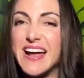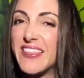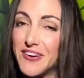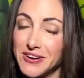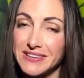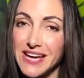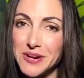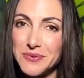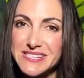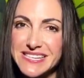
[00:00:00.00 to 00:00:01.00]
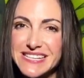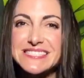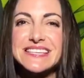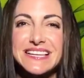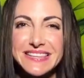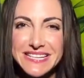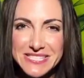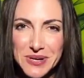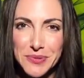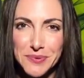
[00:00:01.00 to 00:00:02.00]
There are a lot of reasons.
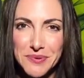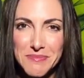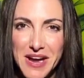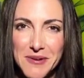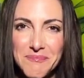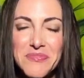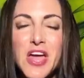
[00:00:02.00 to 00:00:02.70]
Let's go through now.